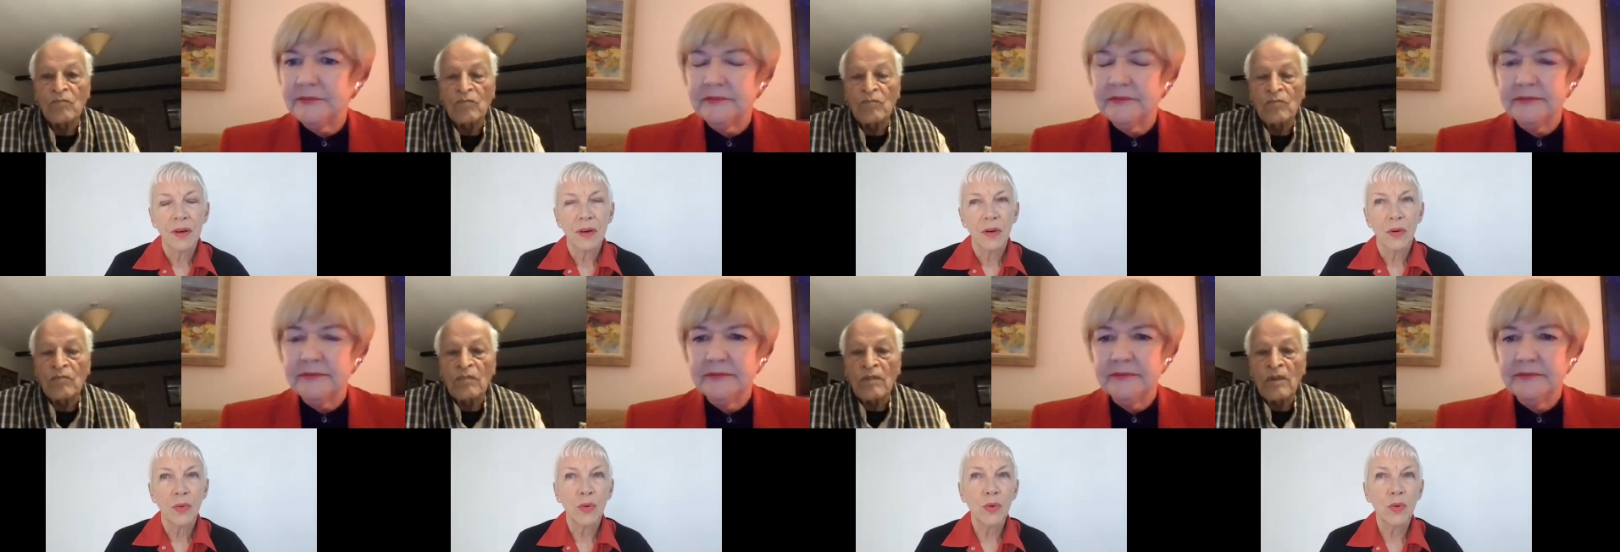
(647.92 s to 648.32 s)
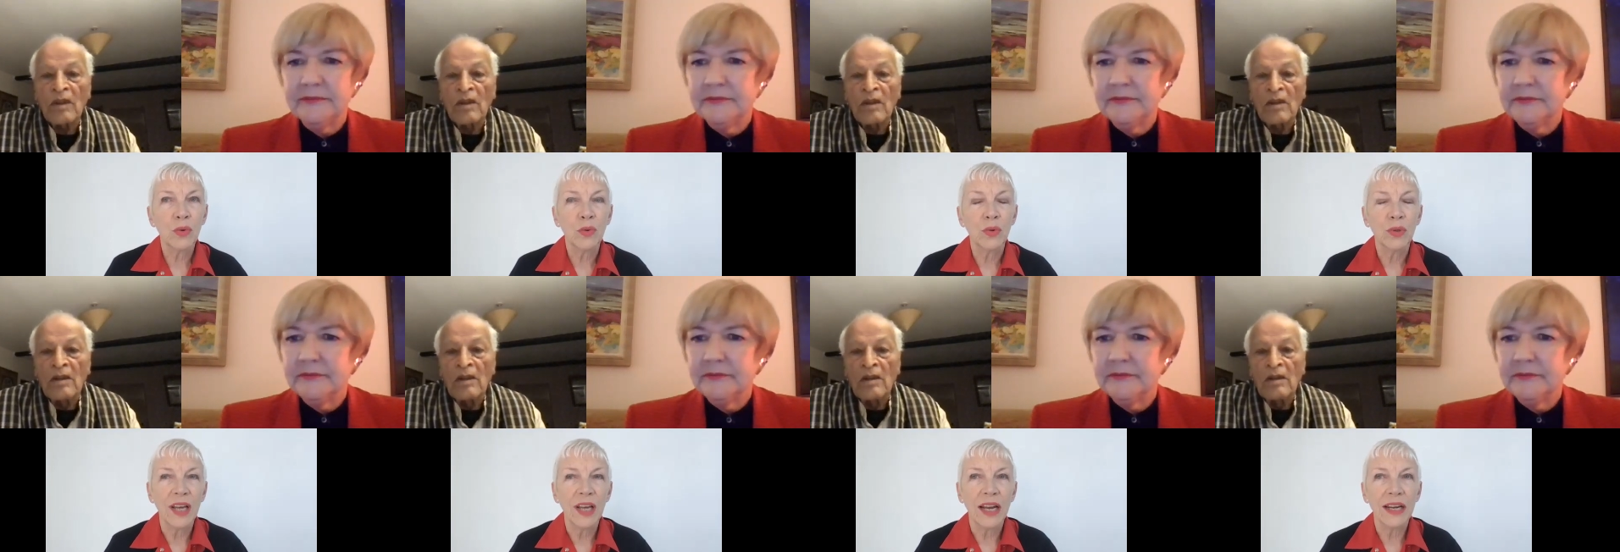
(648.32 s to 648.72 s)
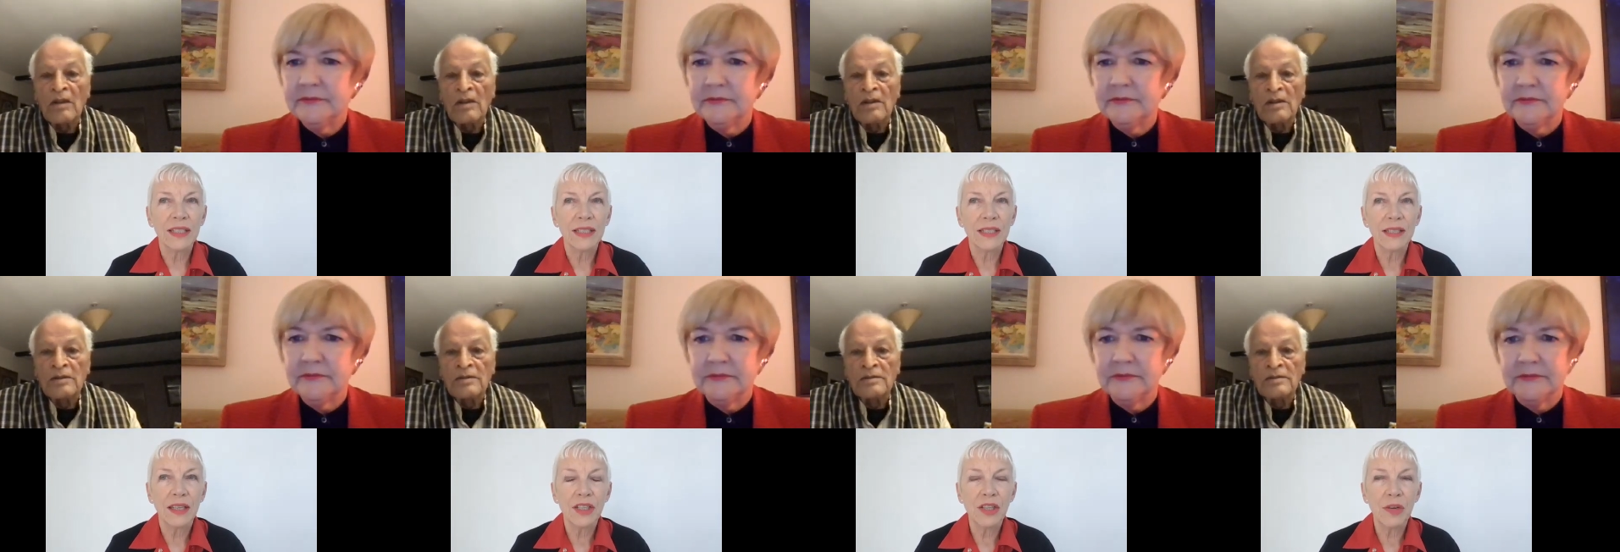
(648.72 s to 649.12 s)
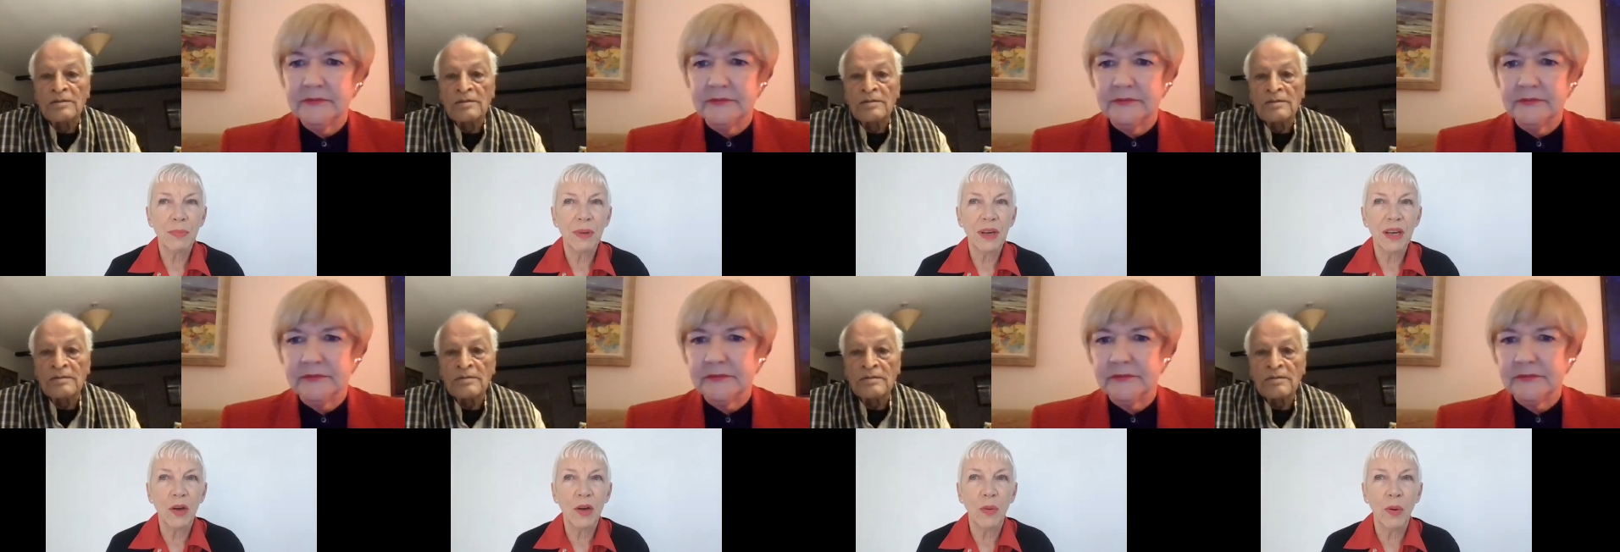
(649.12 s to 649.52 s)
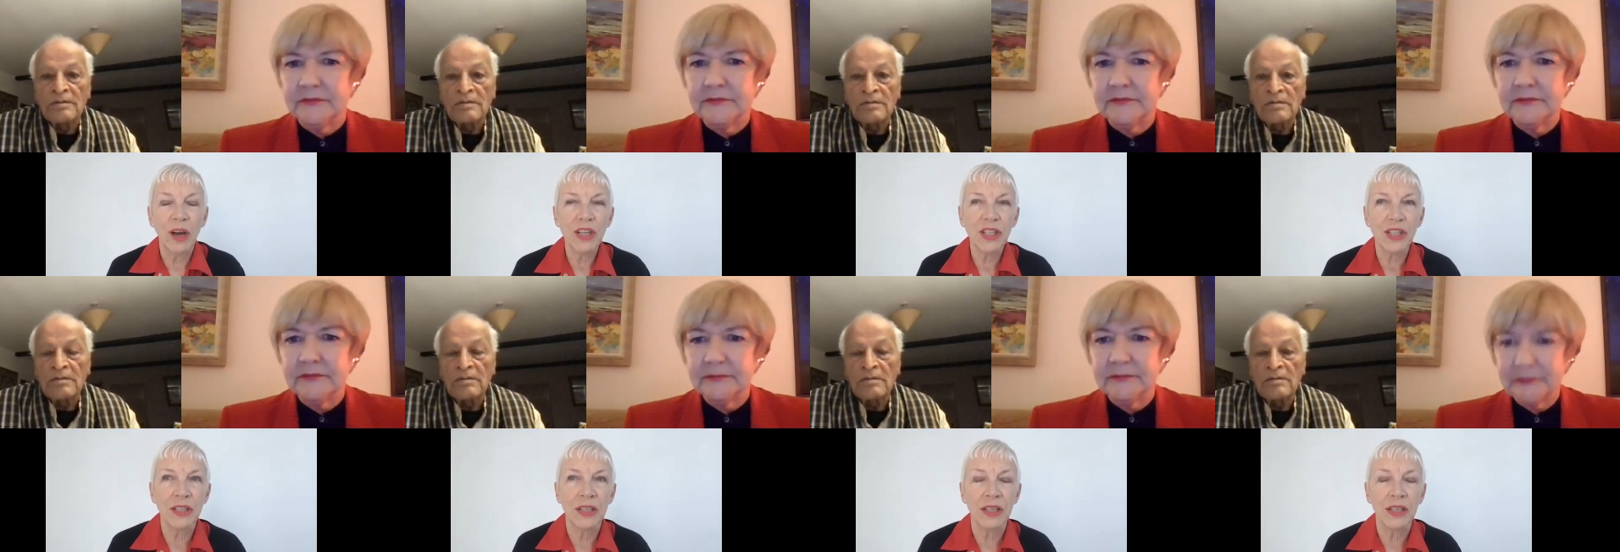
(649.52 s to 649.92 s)
Speaker 1: Oh, that is such a big
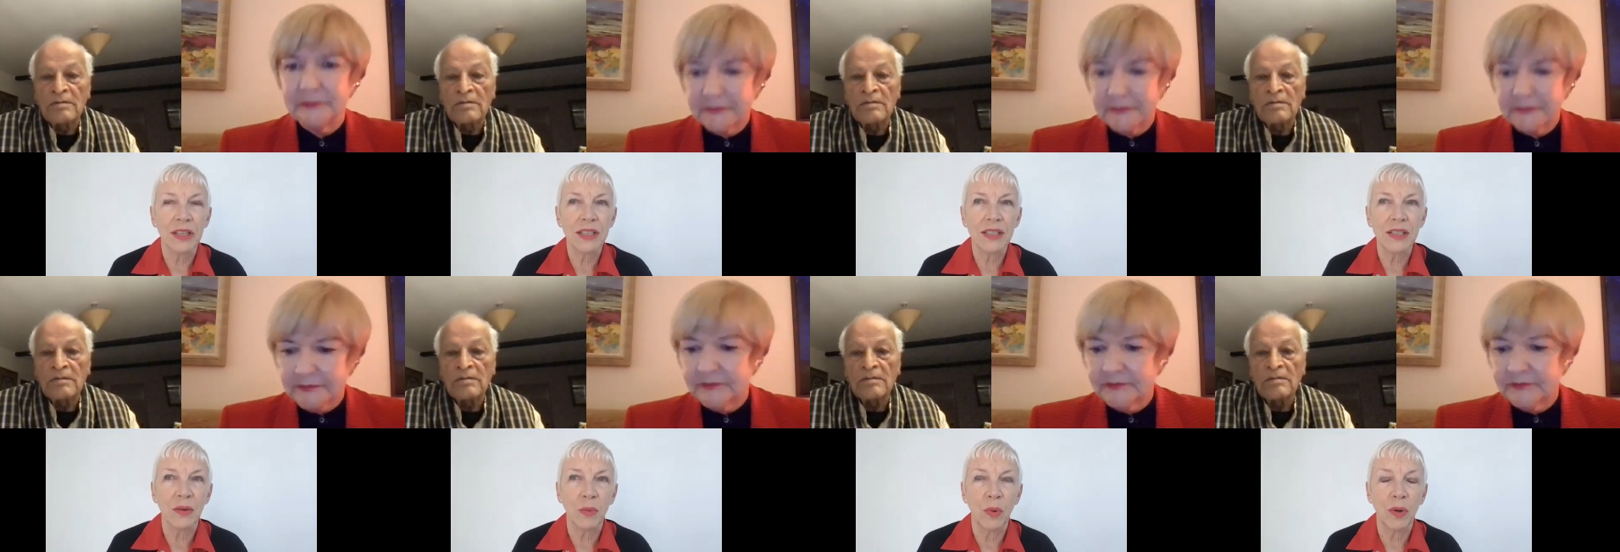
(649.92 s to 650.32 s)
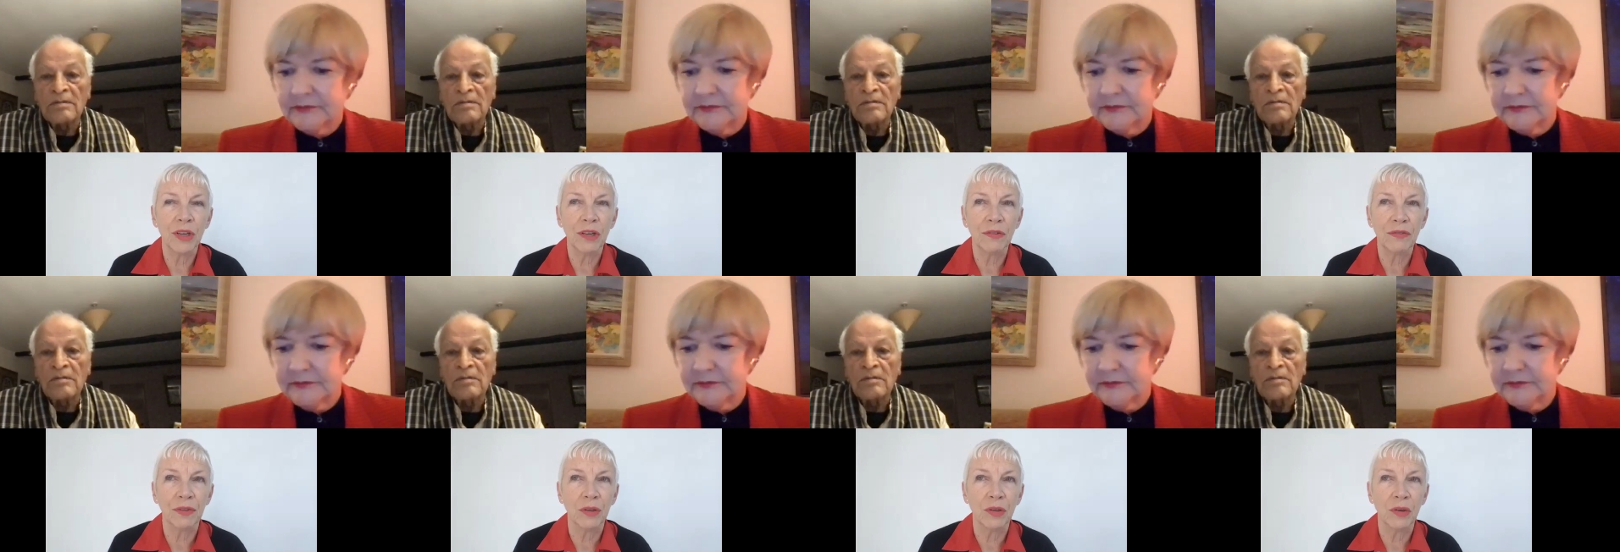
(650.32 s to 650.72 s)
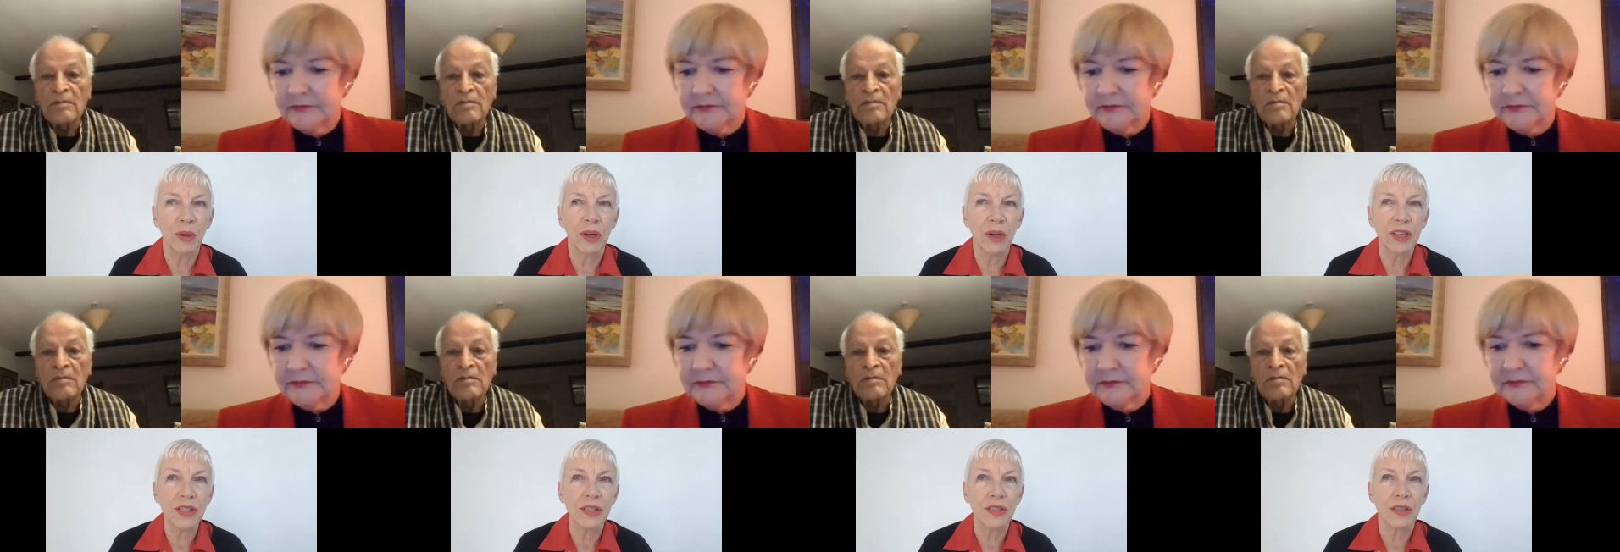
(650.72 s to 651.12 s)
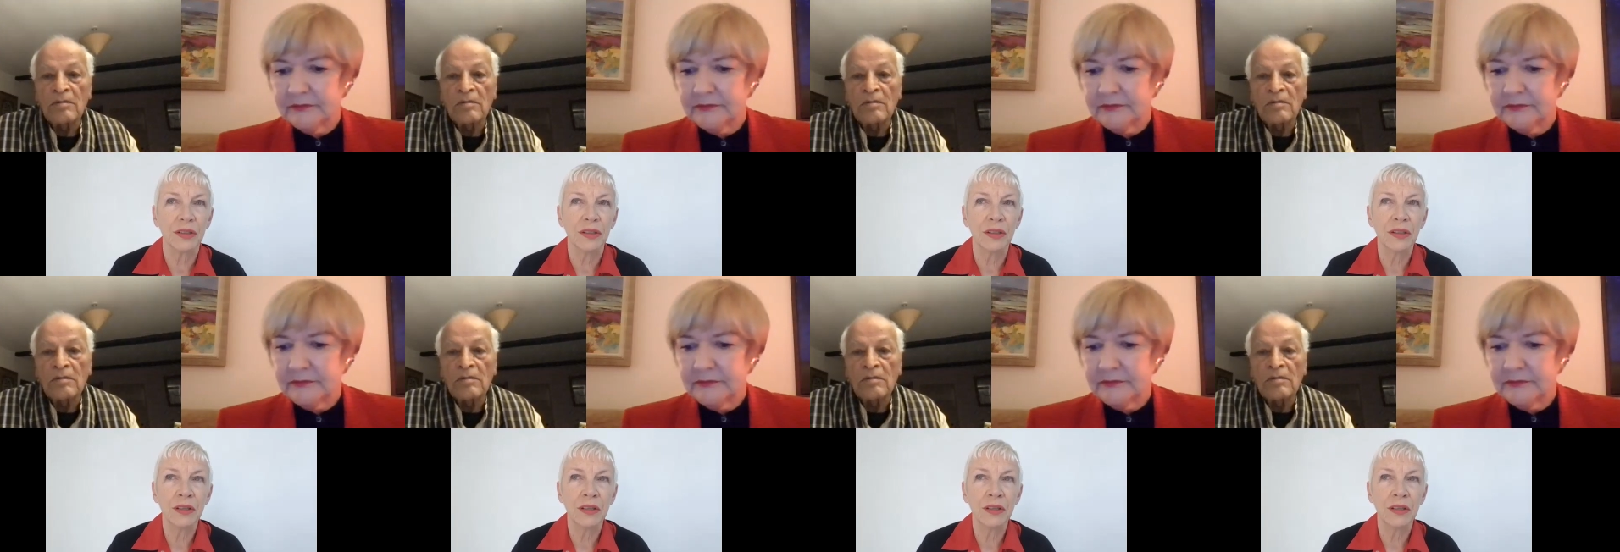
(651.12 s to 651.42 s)
question, and it's a wonderful question.